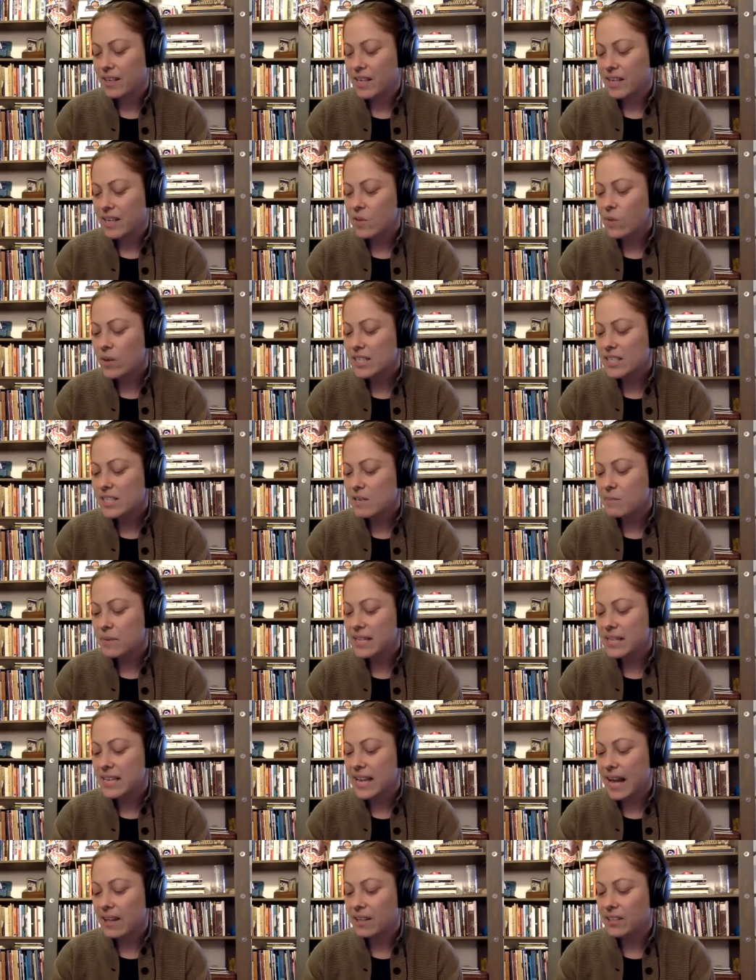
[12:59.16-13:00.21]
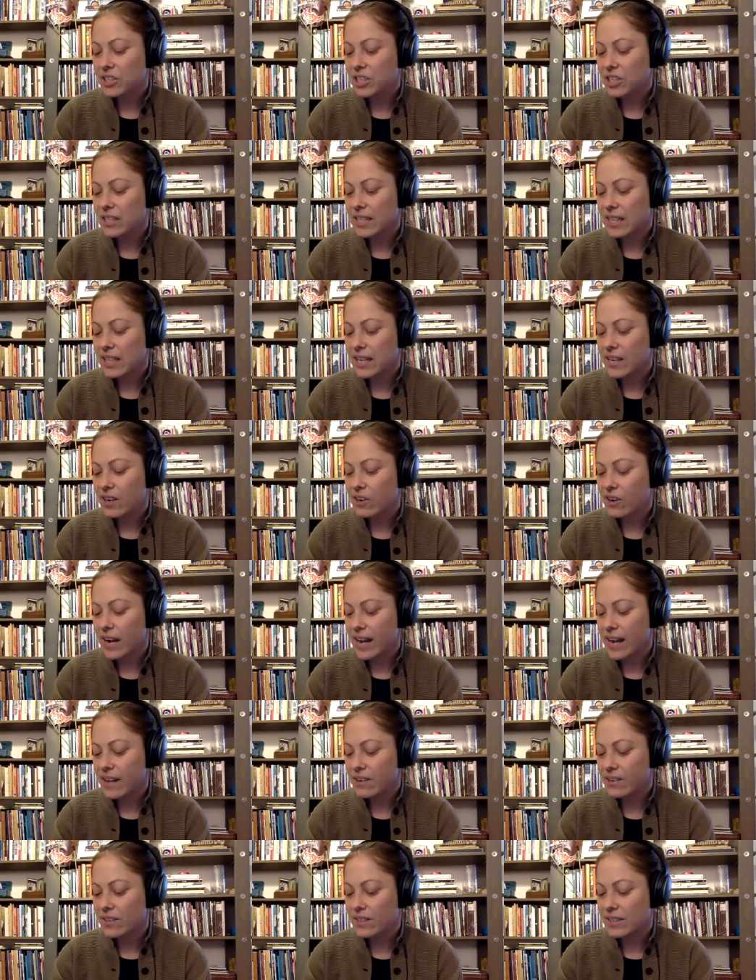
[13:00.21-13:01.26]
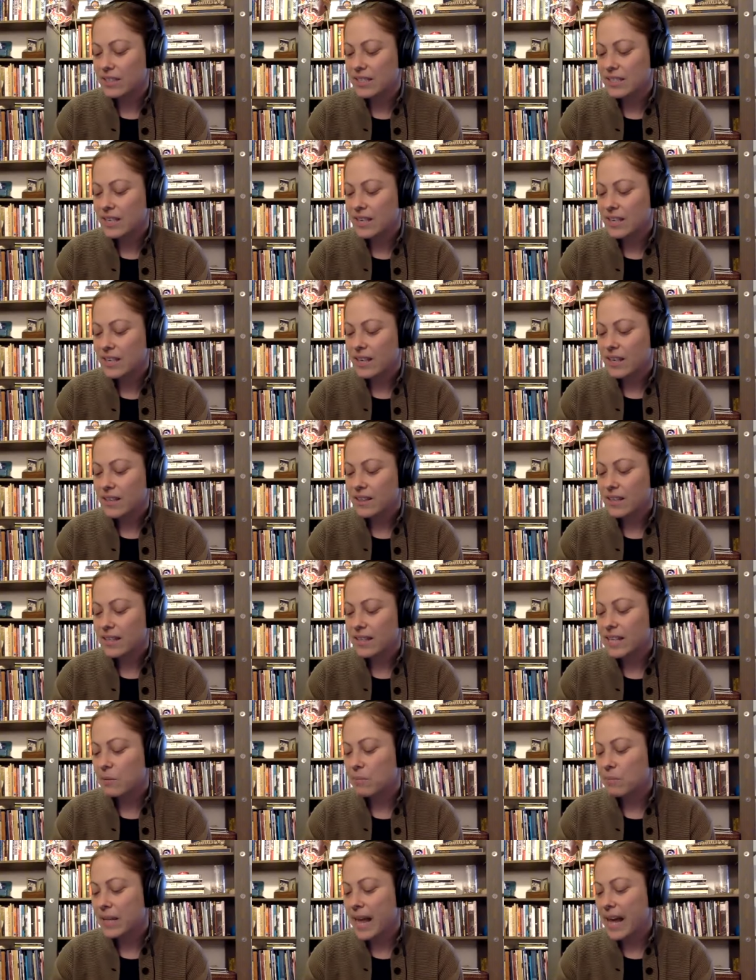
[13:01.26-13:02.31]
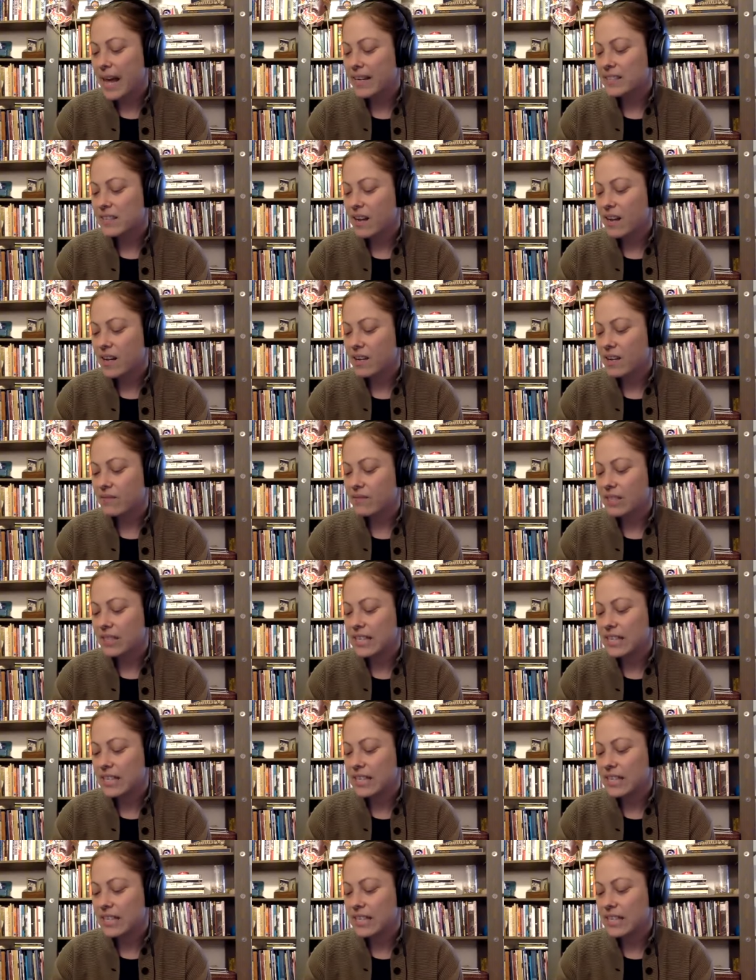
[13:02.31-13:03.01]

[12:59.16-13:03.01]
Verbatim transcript: He wants to be the algae licking her ankles, the little black tongue of a